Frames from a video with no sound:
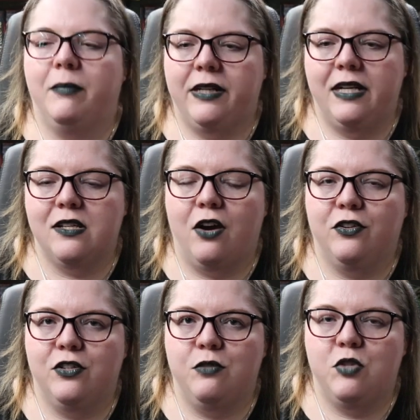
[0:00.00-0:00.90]
Monday's
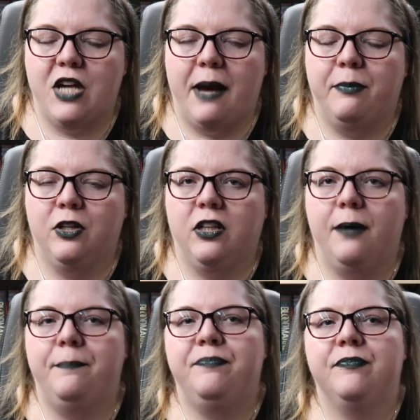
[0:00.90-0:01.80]
AuthorTube Chat Book
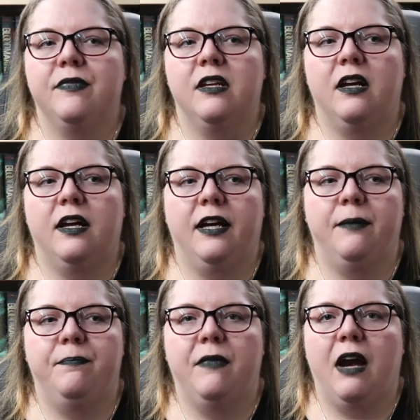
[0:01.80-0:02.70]
Club. Um,